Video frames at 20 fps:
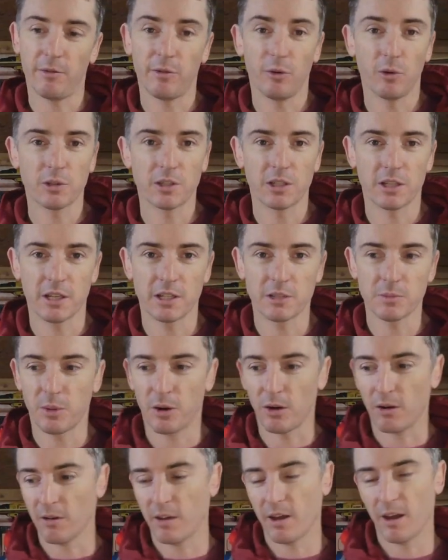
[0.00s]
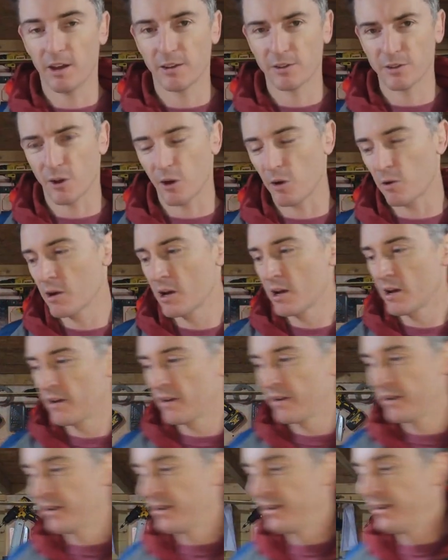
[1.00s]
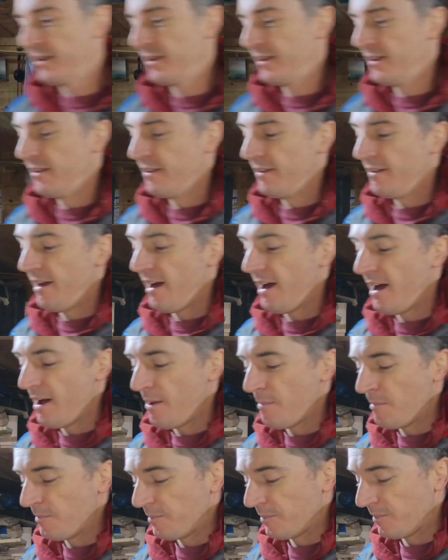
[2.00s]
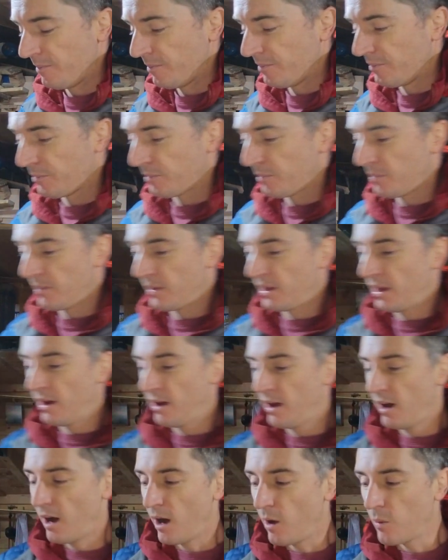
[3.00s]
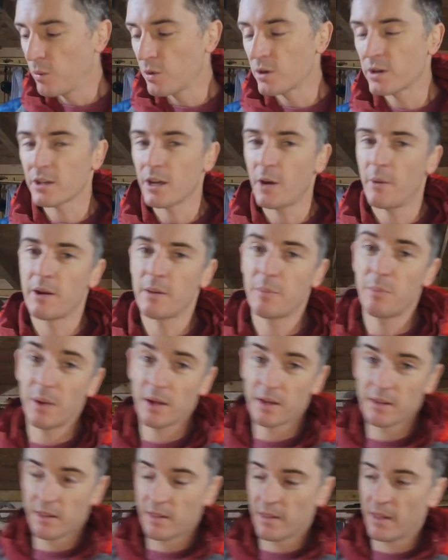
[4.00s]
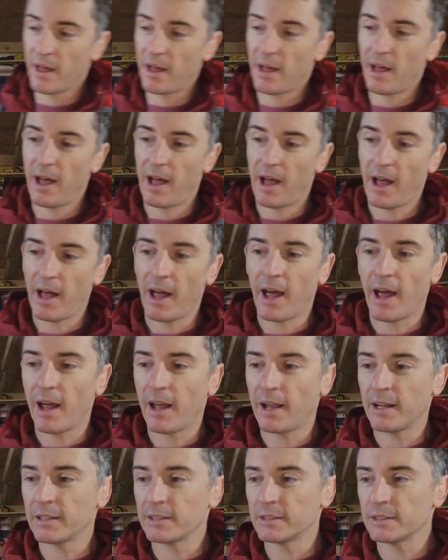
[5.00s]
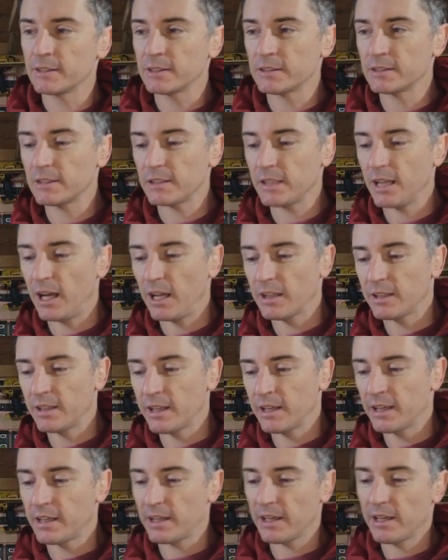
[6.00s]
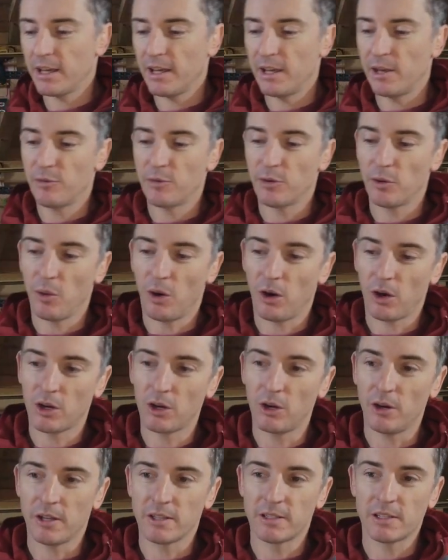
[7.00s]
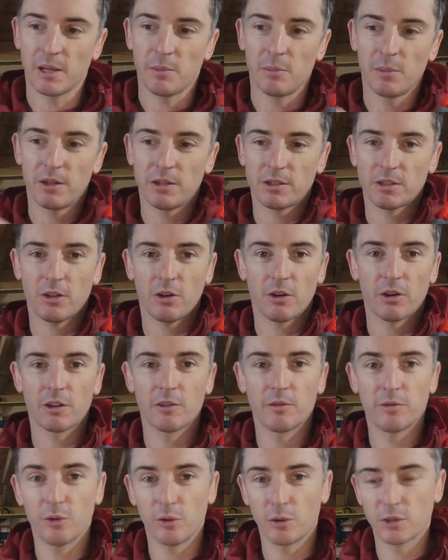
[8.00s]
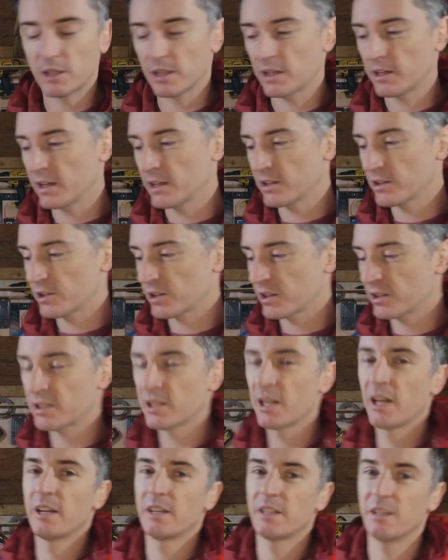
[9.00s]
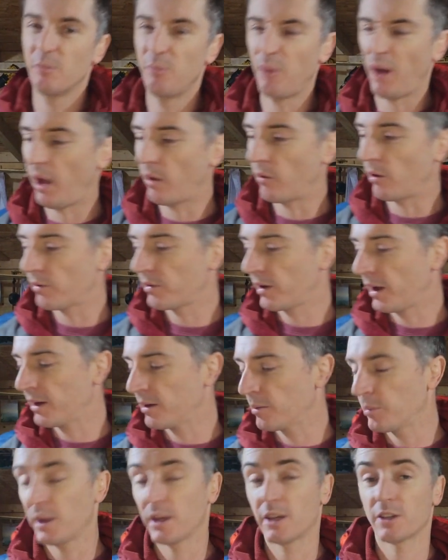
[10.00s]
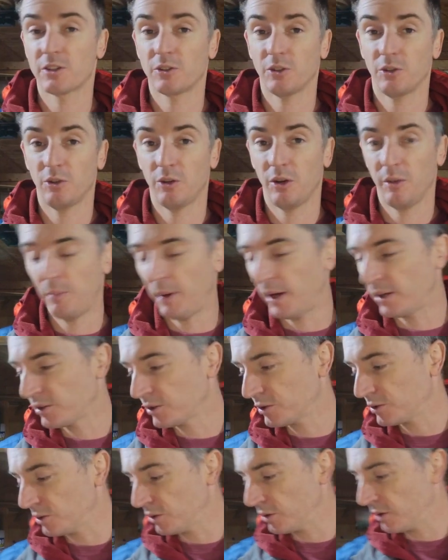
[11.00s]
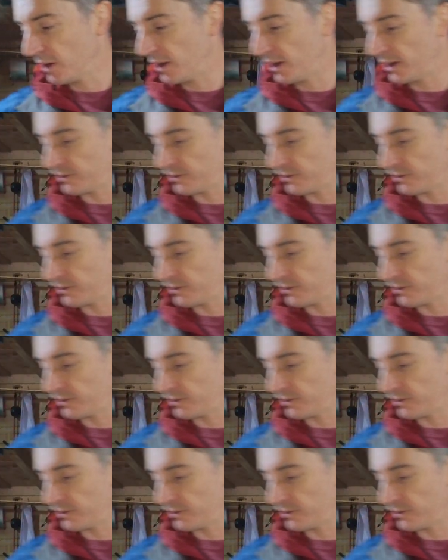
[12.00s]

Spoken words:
a 14-inch bar on there, so I wouldn't go any bigger than that. And I think if you are cutting timber that's longer than 14 inches, you're better off getting a bigger saw, a petrol saw.